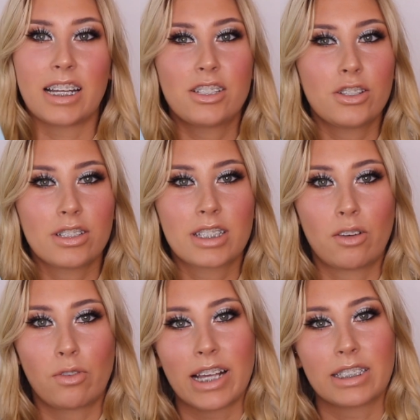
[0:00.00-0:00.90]
teaching
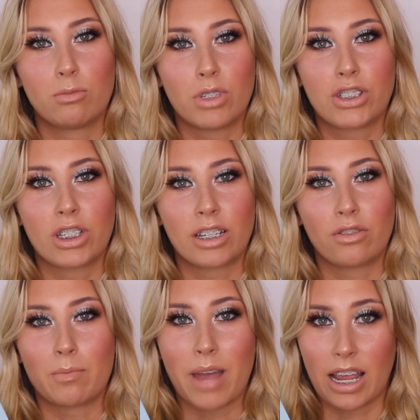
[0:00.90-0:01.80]
yourself ways in which you can
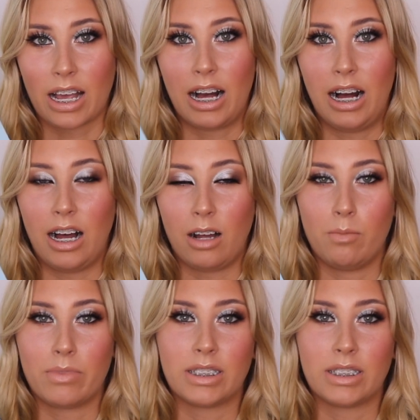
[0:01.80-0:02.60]
remain calm